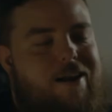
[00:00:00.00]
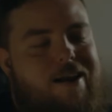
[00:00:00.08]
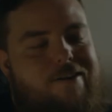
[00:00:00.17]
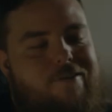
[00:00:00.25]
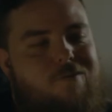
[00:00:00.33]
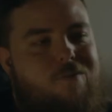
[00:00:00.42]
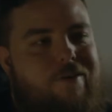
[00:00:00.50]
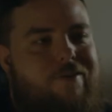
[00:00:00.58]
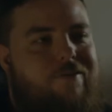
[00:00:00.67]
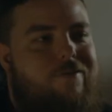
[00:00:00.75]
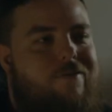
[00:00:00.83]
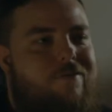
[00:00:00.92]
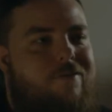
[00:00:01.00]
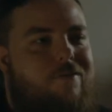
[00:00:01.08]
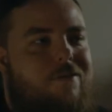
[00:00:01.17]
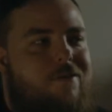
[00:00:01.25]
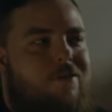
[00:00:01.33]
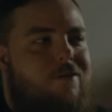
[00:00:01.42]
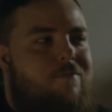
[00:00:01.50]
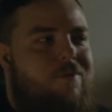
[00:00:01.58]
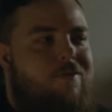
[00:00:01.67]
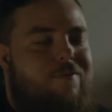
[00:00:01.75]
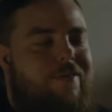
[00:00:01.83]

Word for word: Yeah, you're going to. But don't